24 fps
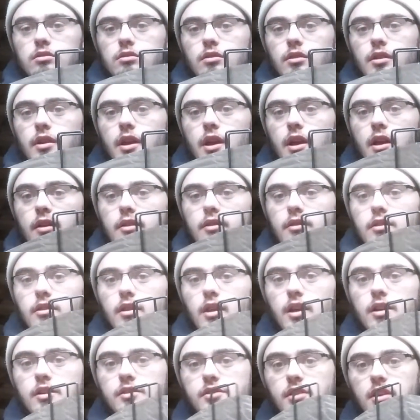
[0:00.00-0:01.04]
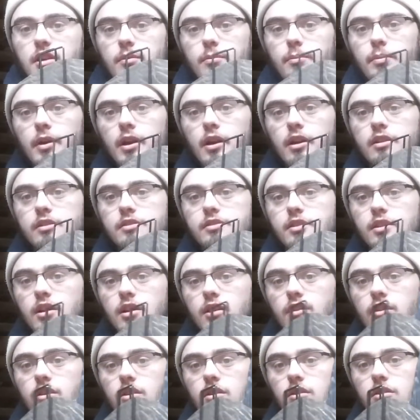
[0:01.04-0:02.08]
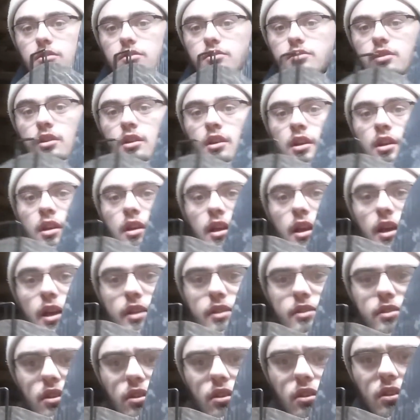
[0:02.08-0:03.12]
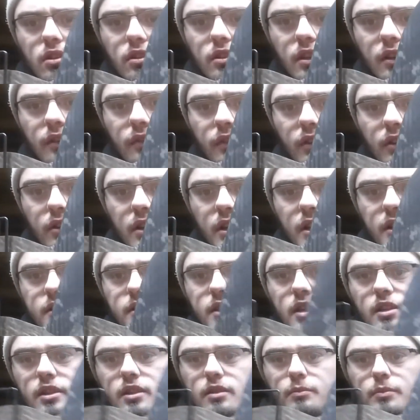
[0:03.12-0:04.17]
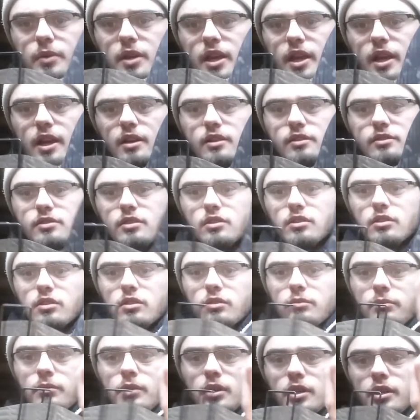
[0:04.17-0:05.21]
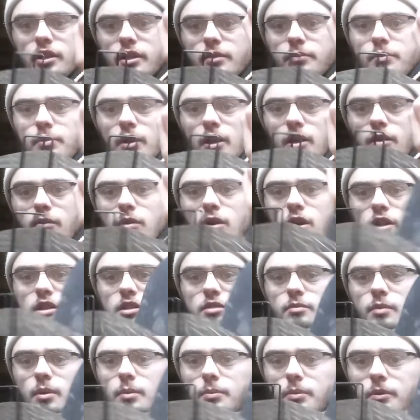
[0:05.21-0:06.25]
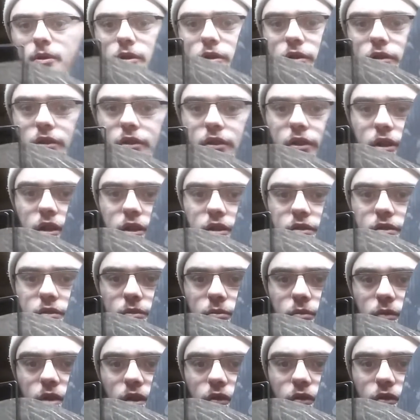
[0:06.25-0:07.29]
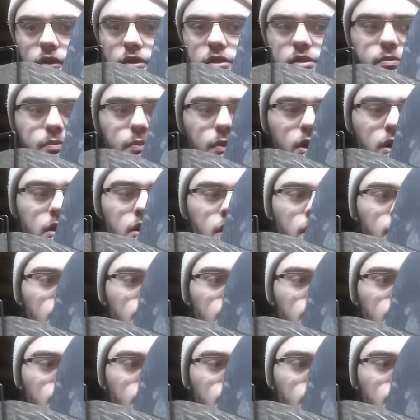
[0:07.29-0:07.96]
So yeah, there's a comparison on those. Heads are a little different. Like I said, the Big Al's are a little muddy. Probably wash them up a little, you get some difference, but